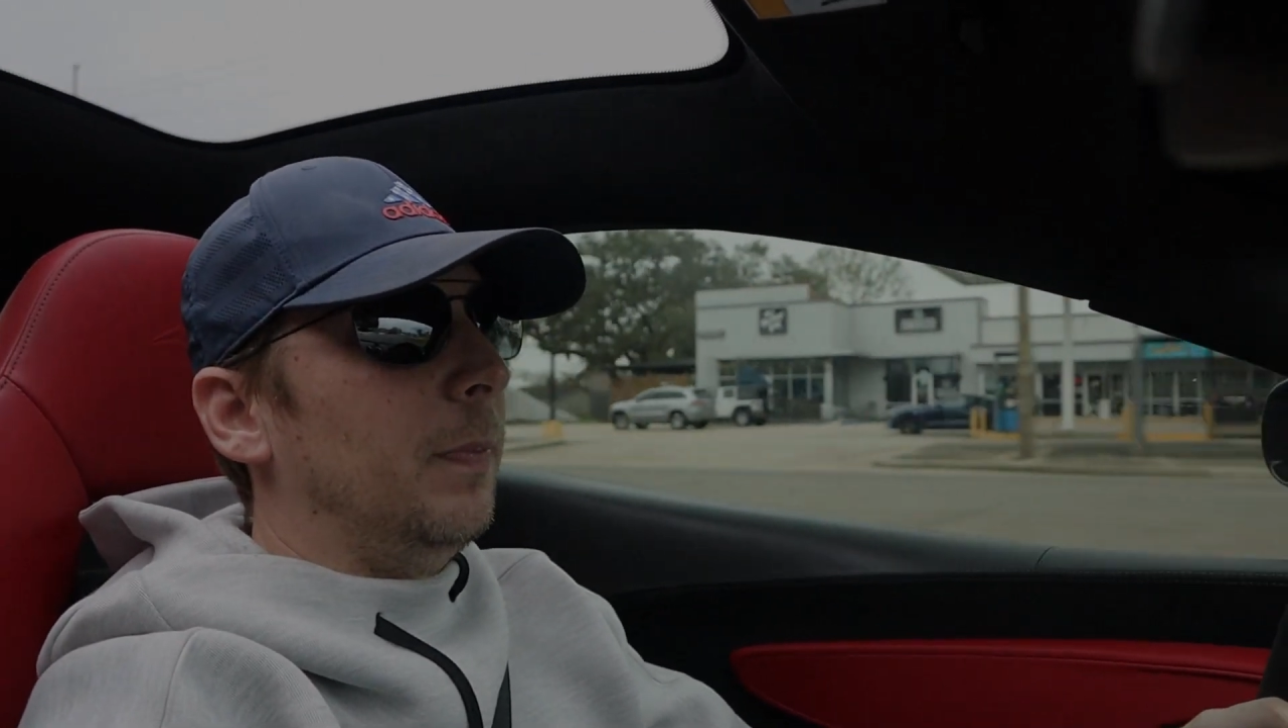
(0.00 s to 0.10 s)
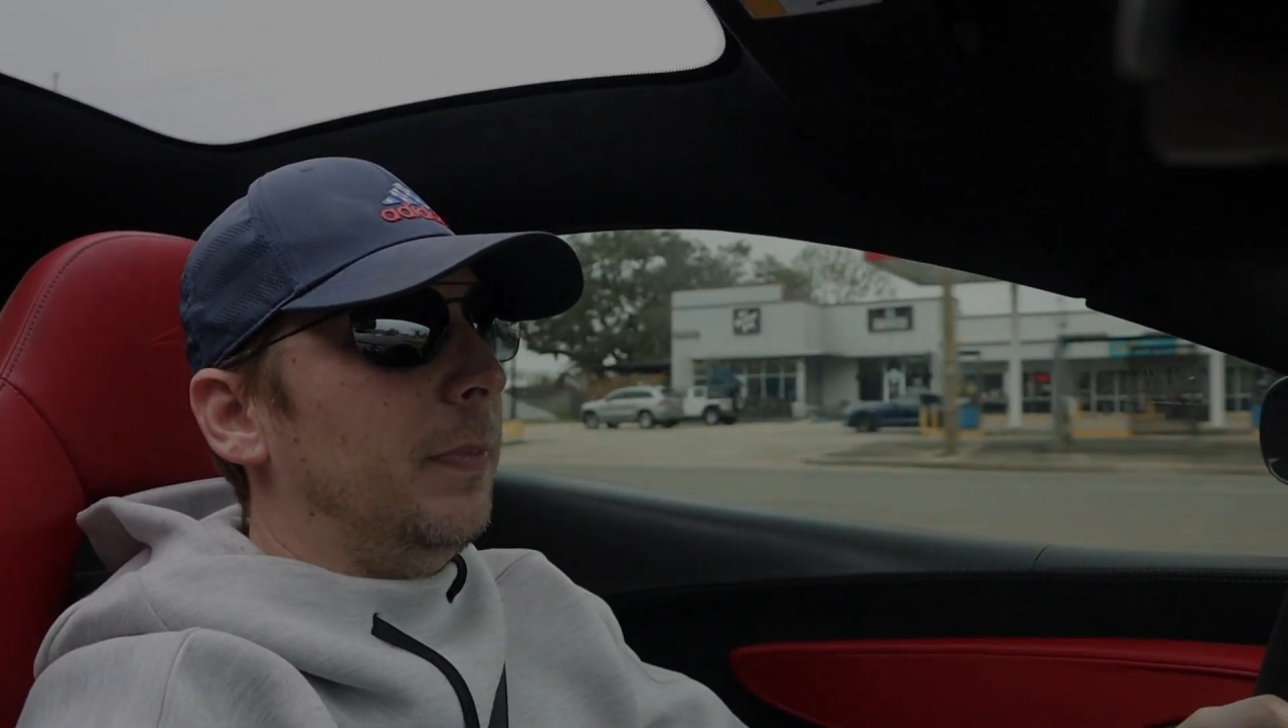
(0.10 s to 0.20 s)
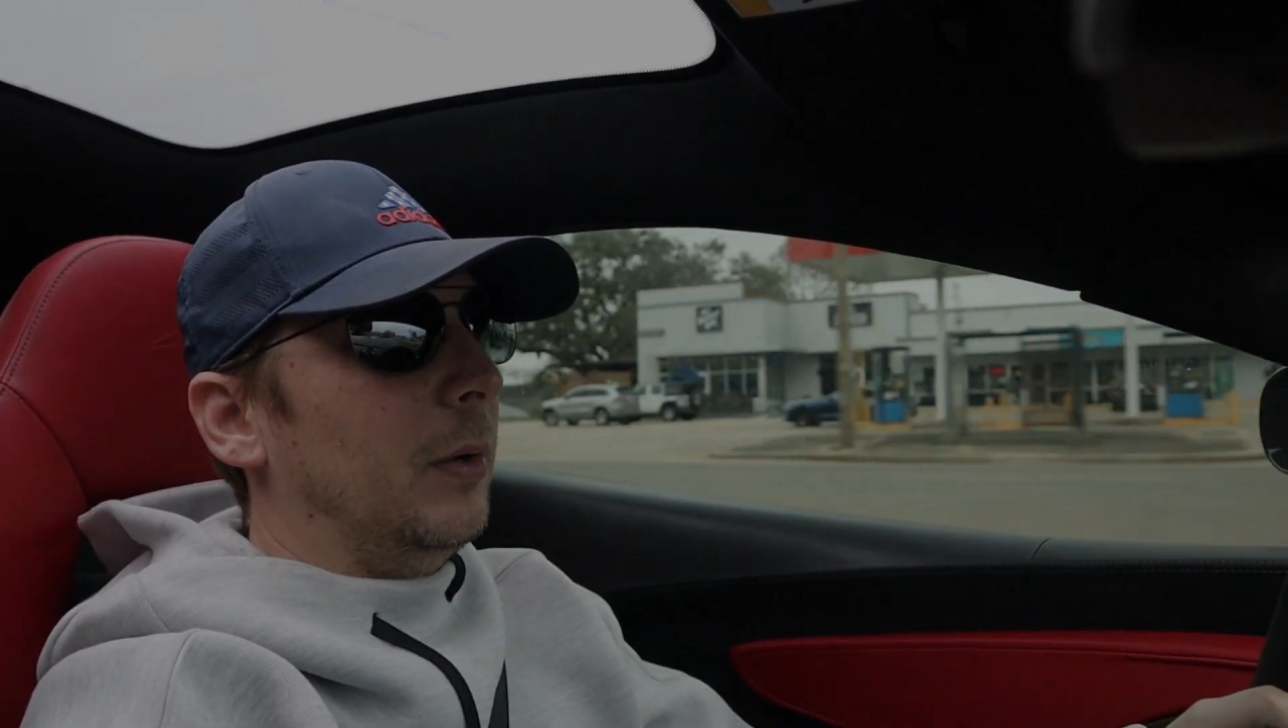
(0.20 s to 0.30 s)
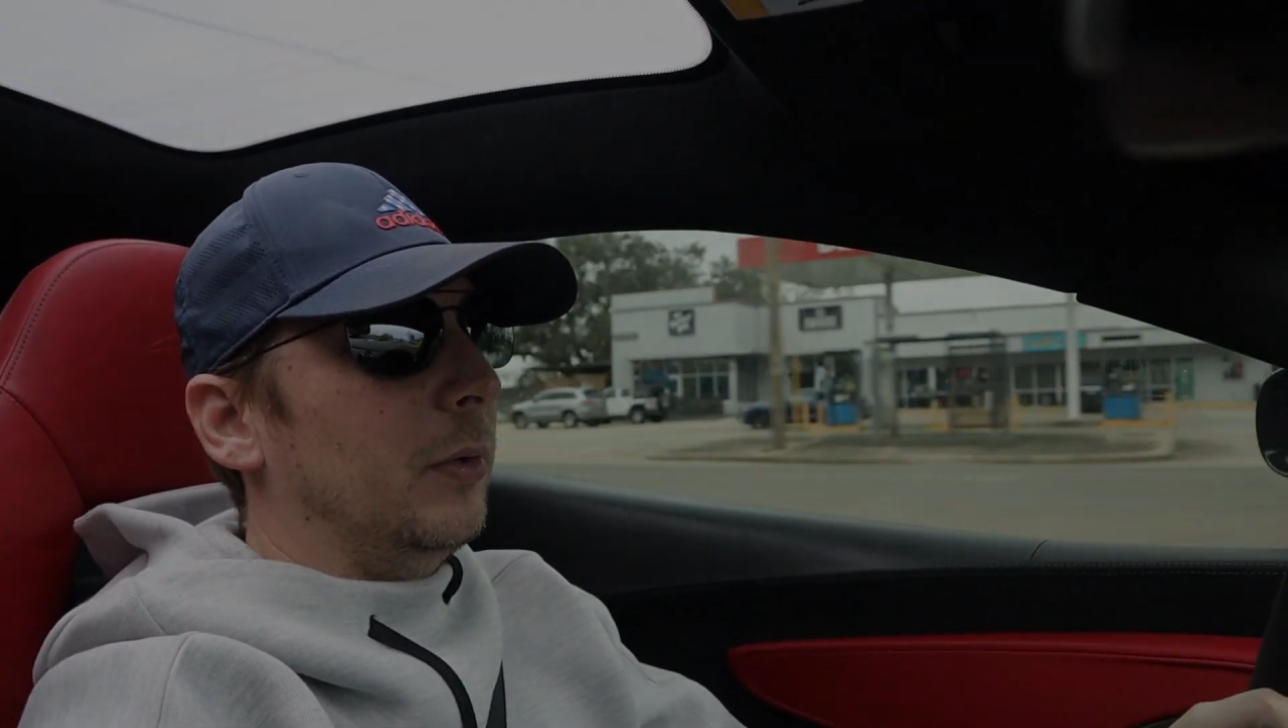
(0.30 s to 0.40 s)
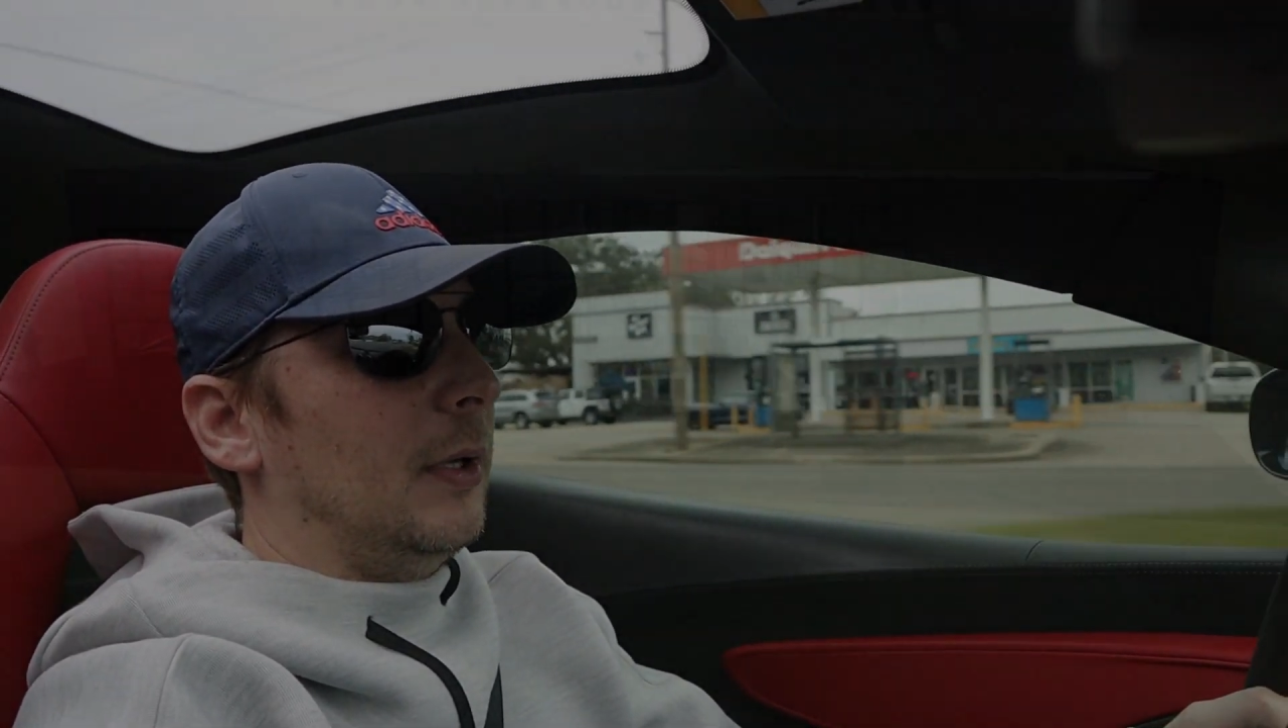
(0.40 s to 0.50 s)

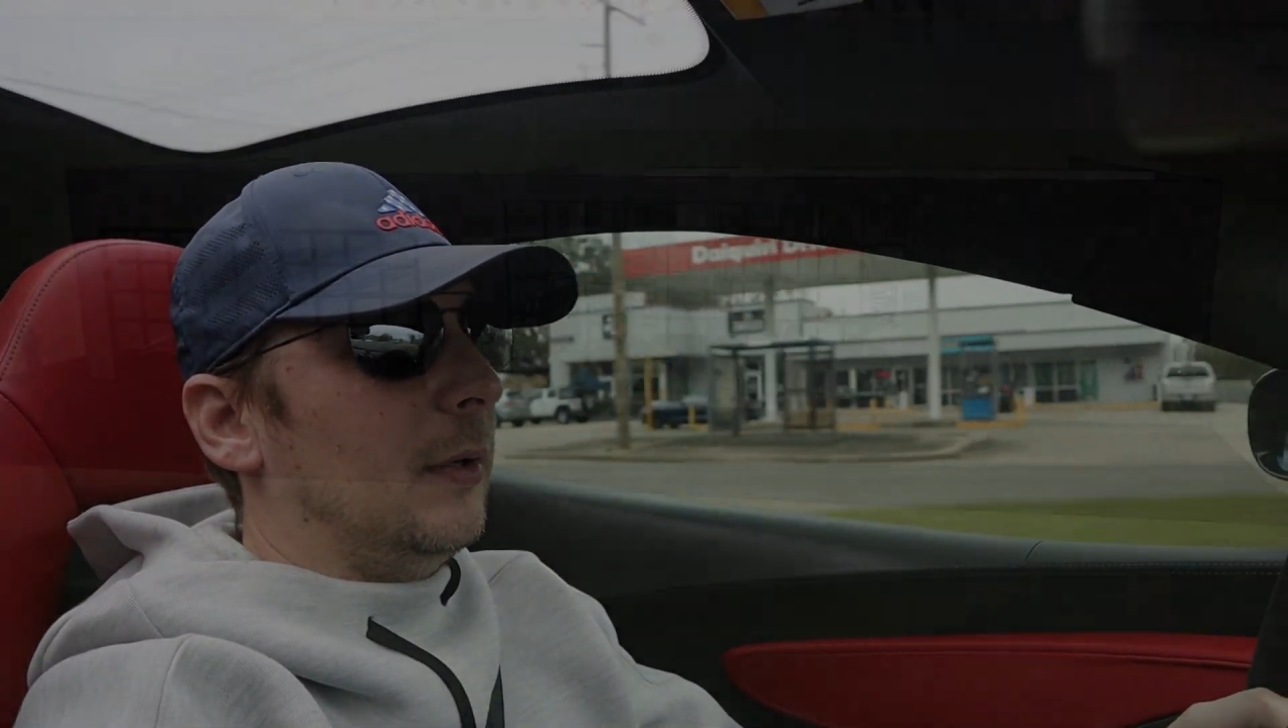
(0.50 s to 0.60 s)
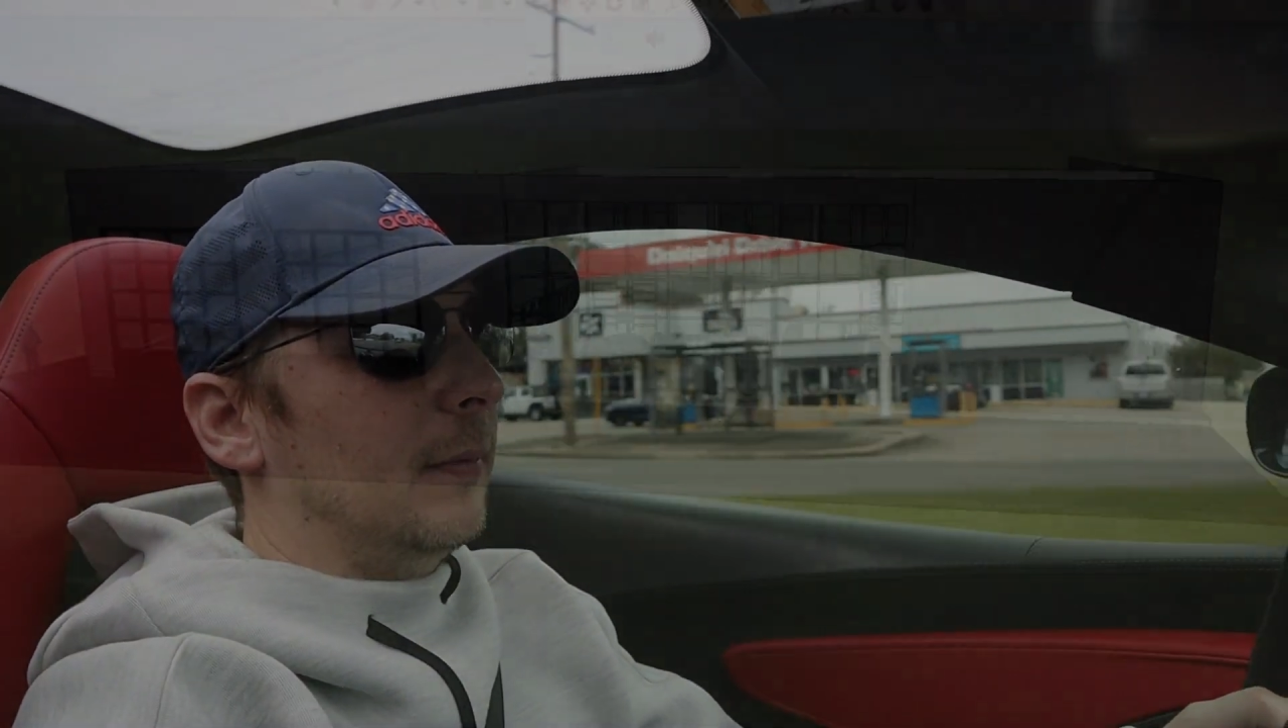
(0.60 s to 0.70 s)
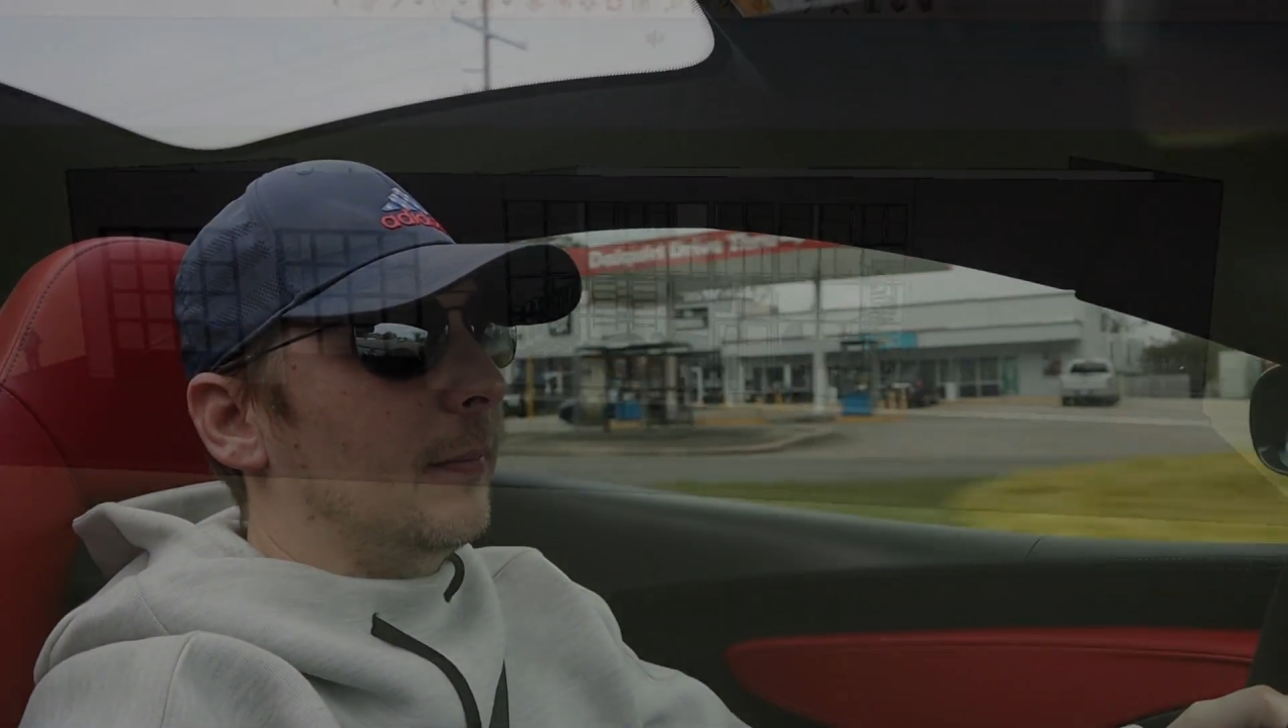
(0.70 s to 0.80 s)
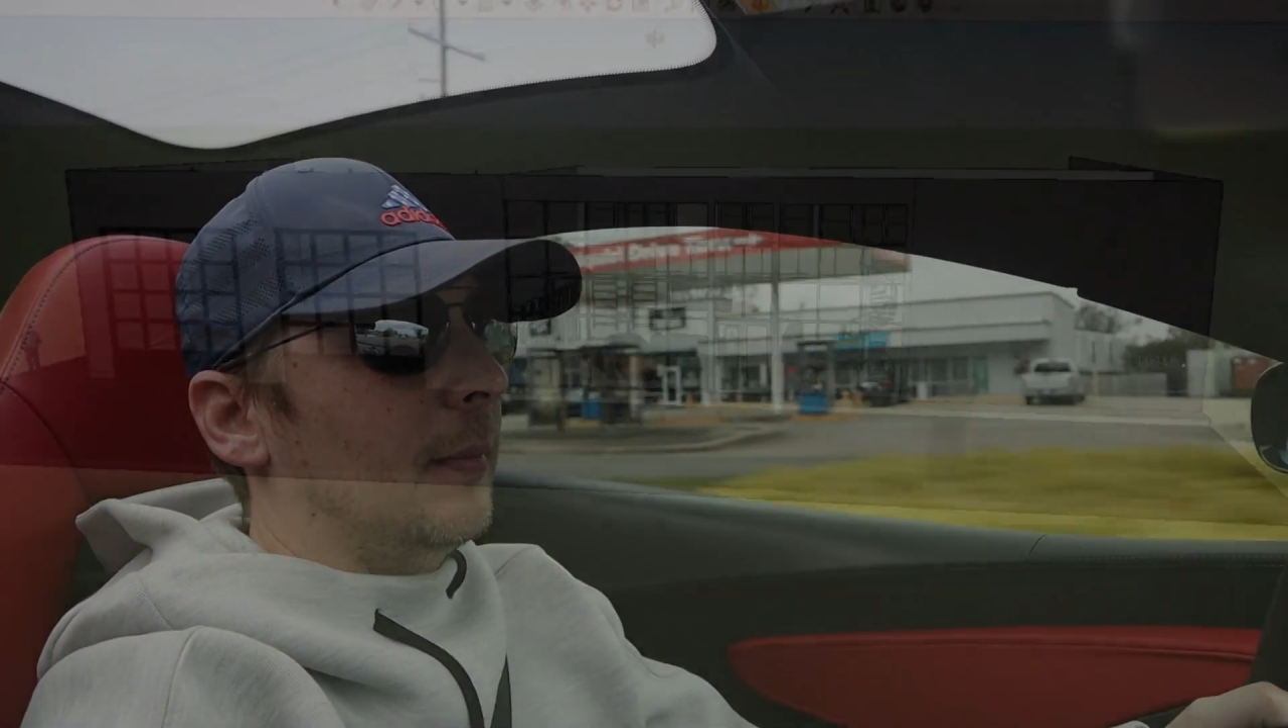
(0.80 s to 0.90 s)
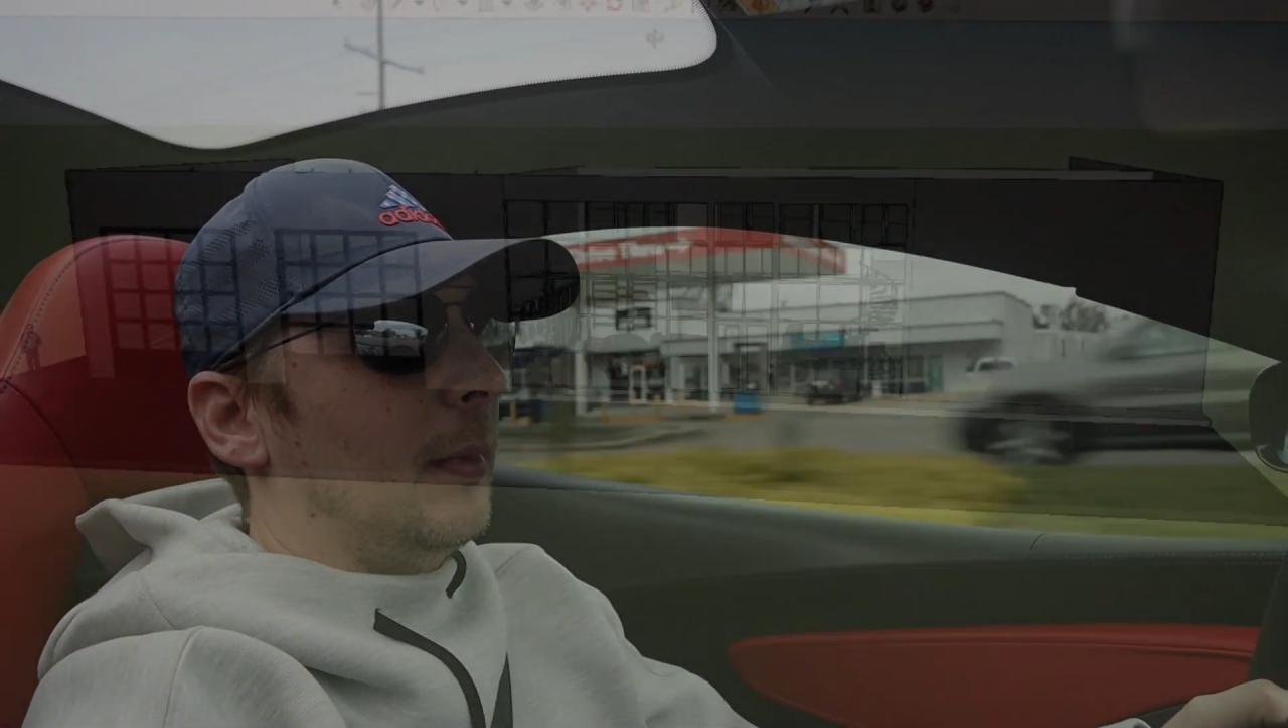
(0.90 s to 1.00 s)
building,